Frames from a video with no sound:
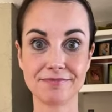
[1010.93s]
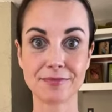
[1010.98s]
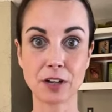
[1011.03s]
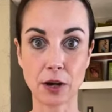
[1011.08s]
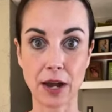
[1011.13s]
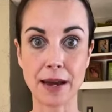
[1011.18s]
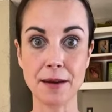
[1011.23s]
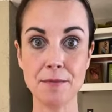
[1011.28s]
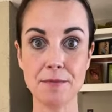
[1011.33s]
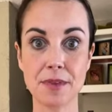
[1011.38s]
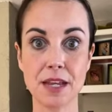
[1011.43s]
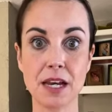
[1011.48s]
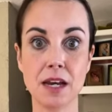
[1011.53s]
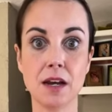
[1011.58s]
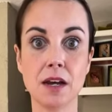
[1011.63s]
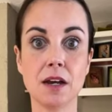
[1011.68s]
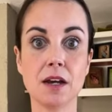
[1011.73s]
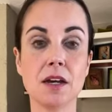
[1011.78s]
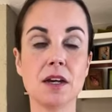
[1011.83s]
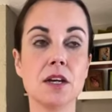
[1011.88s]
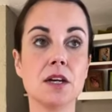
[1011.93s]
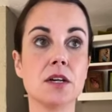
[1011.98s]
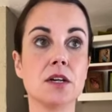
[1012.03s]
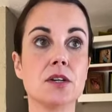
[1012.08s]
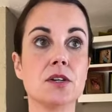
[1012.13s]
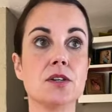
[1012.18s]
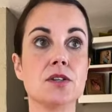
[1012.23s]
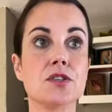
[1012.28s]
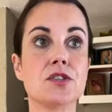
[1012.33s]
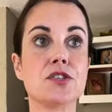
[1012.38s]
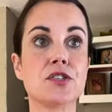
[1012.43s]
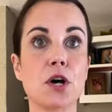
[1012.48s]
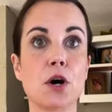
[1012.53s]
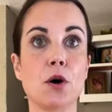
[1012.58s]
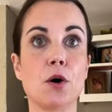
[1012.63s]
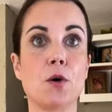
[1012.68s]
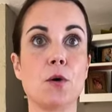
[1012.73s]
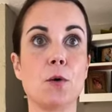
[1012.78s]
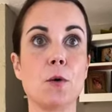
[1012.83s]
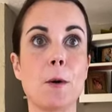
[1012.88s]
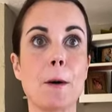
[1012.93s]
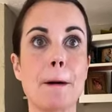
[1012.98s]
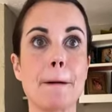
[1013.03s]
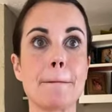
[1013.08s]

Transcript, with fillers: Okay? So,